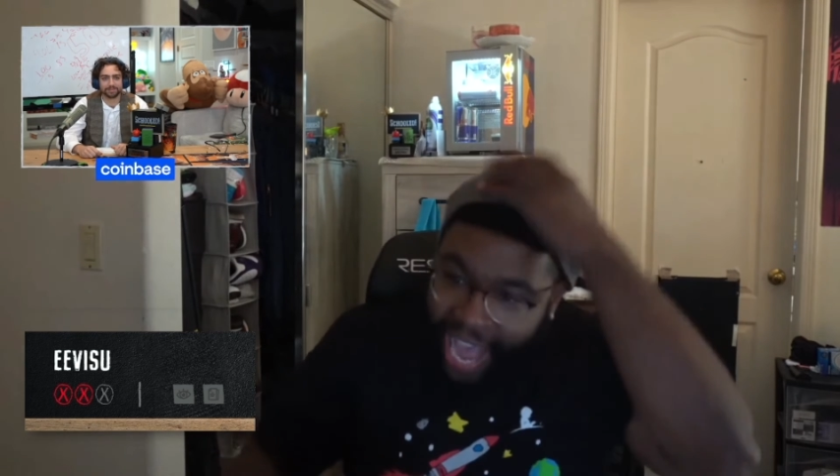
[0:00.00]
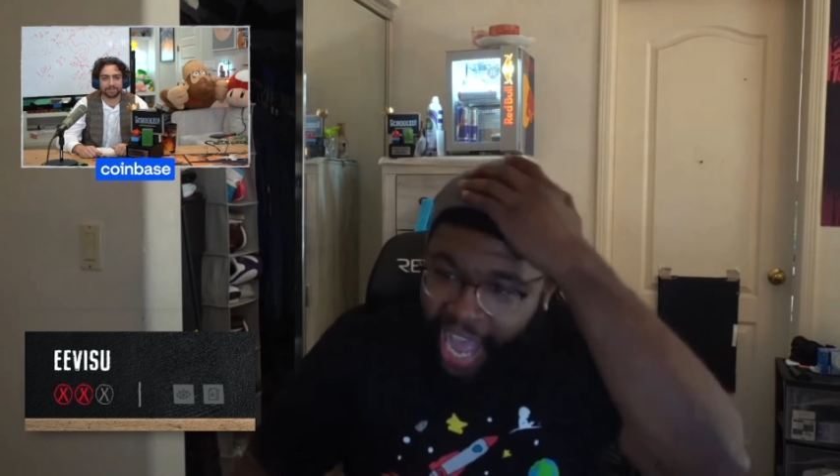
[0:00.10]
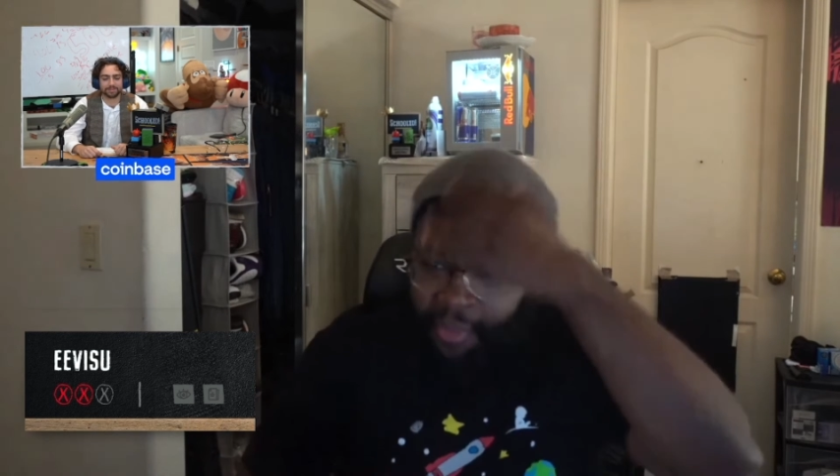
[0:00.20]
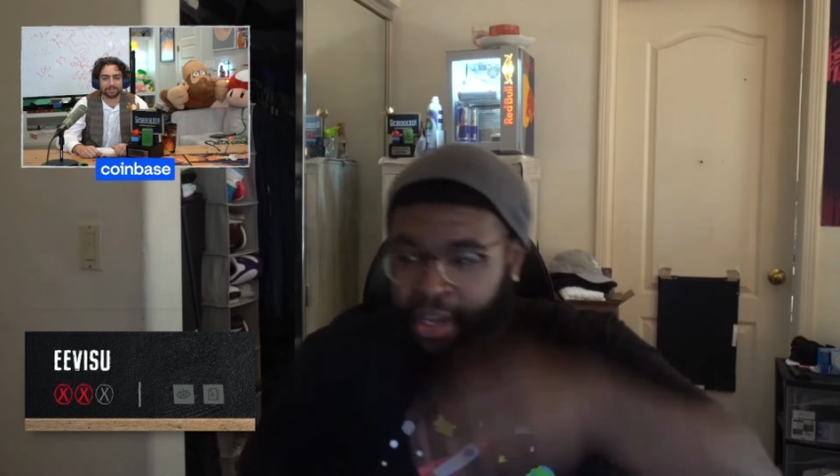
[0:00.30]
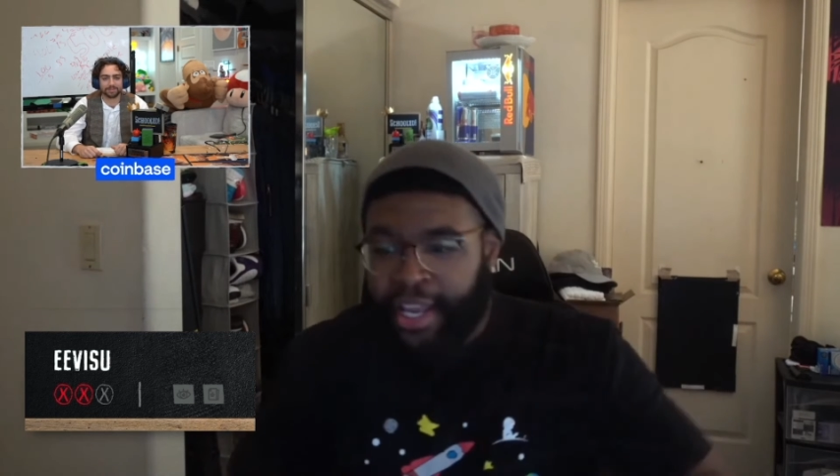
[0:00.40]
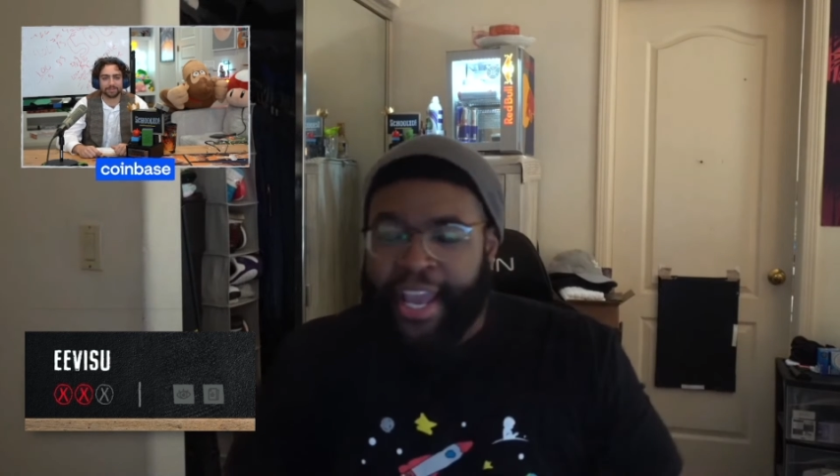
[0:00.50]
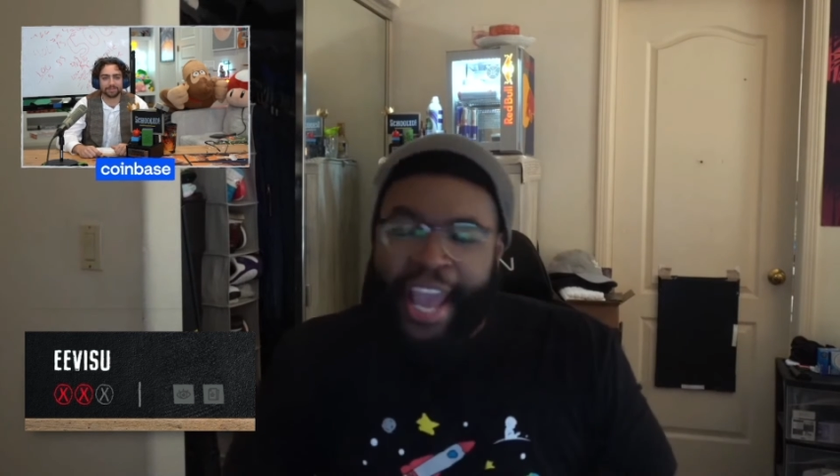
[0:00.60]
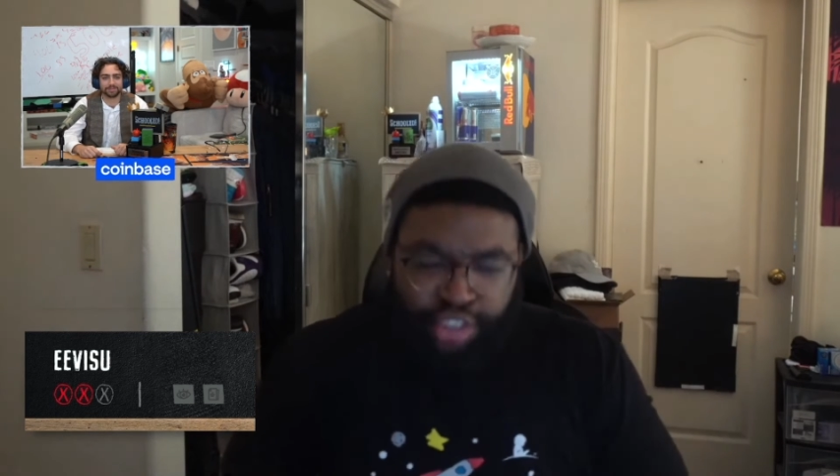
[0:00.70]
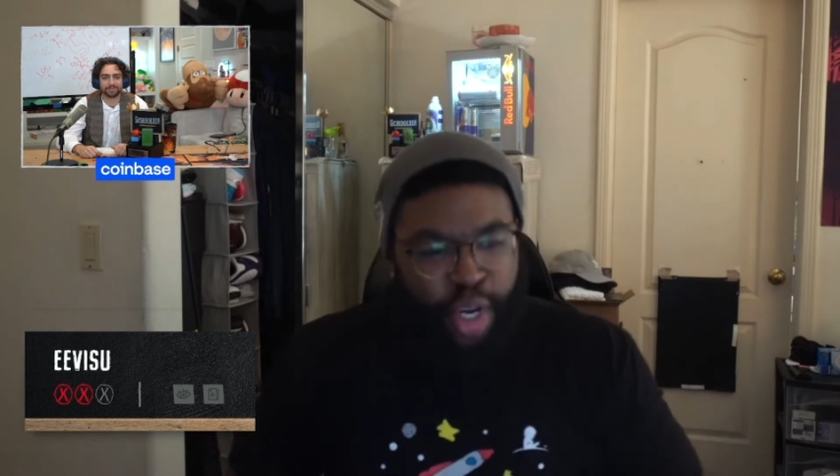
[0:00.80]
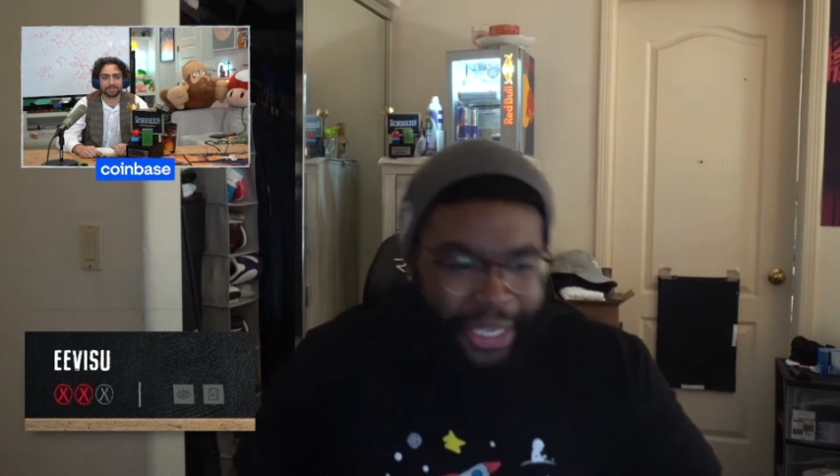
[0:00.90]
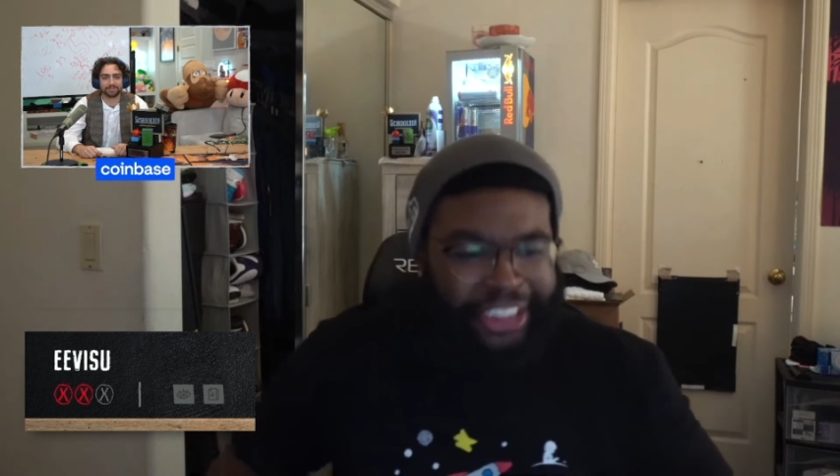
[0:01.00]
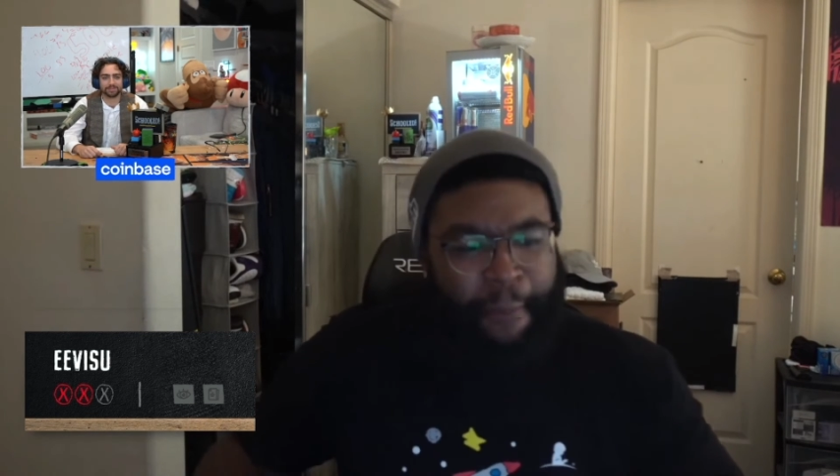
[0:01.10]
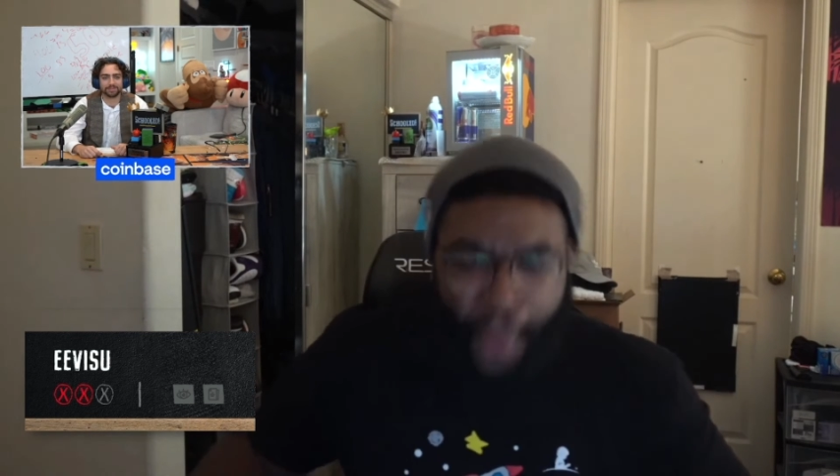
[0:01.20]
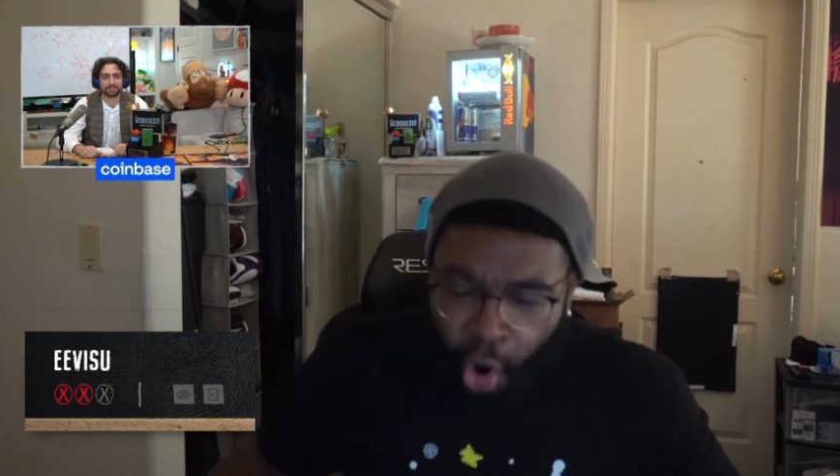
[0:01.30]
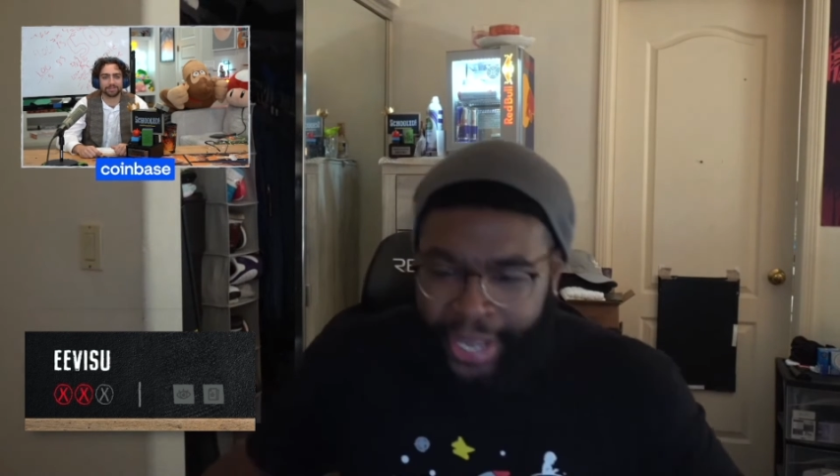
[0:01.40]
the time, history
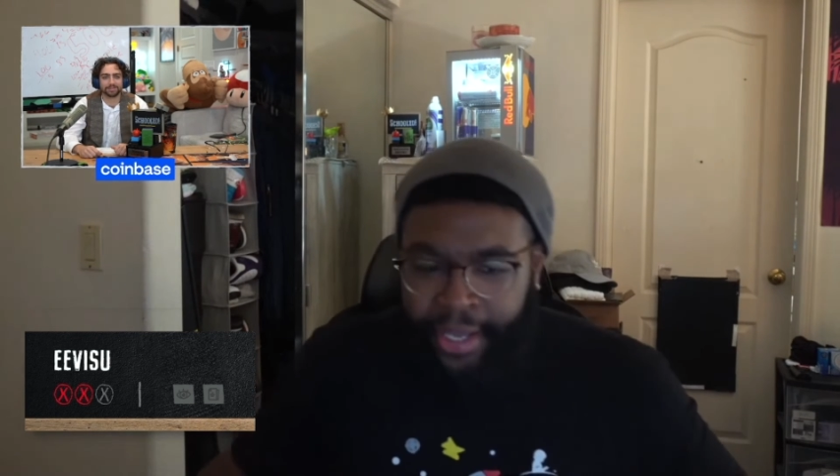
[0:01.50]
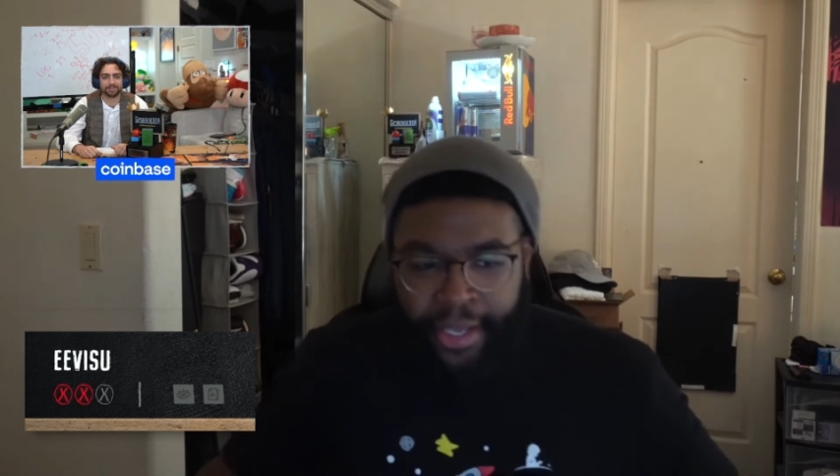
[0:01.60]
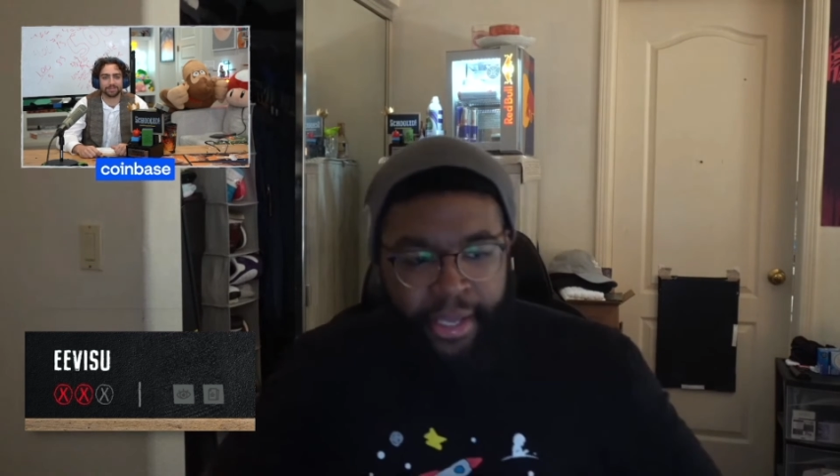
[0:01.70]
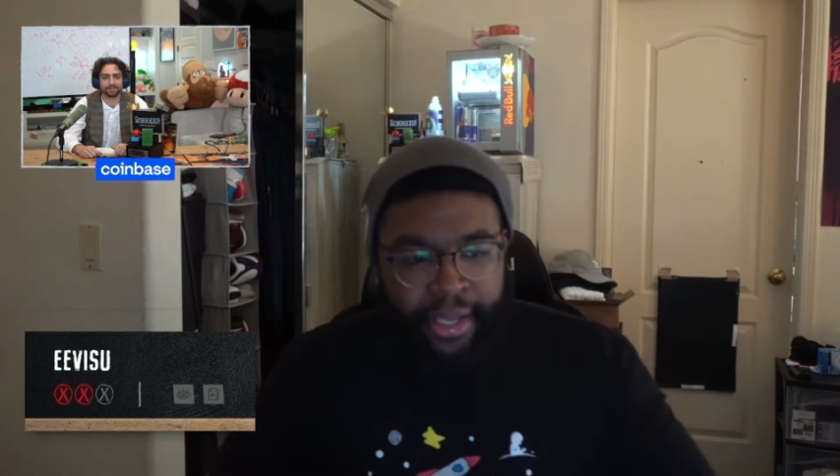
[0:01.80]
with your boy.